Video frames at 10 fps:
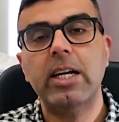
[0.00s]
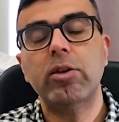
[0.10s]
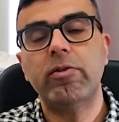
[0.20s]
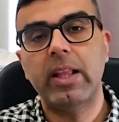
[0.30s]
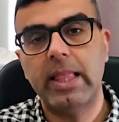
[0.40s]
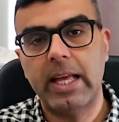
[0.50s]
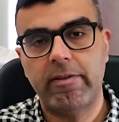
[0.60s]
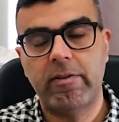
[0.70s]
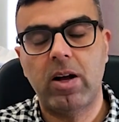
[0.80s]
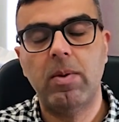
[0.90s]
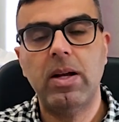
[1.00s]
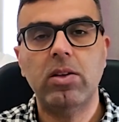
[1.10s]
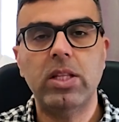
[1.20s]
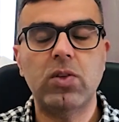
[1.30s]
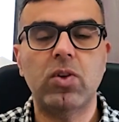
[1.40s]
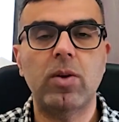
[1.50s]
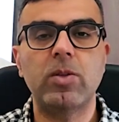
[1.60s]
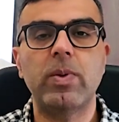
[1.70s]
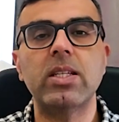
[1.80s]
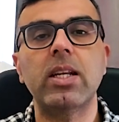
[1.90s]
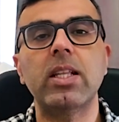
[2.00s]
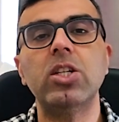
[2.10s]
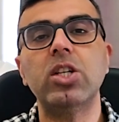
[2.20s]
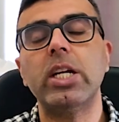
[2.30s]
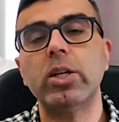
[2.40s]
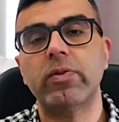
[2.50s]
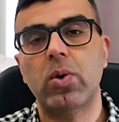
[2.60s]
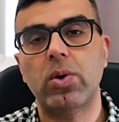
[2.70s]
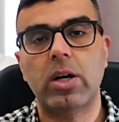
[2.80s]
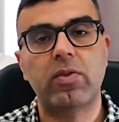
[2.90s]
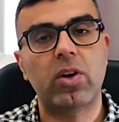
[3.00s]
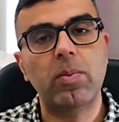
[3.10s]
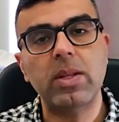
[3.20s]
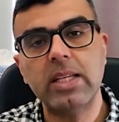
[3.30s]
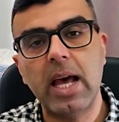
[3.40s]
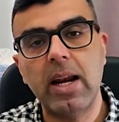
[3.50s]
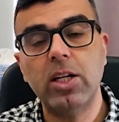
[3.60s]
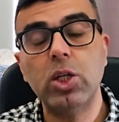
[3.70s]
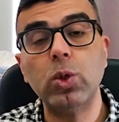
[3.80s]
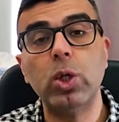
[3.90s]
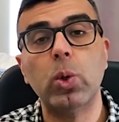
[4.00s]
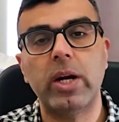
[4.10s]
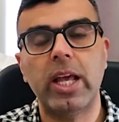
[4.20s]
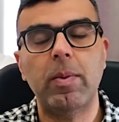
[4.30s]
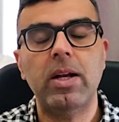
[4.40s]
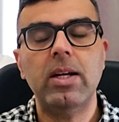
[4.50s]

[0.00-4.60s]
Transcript: You fill that form. This form is basically the change of owner from the seller to your name.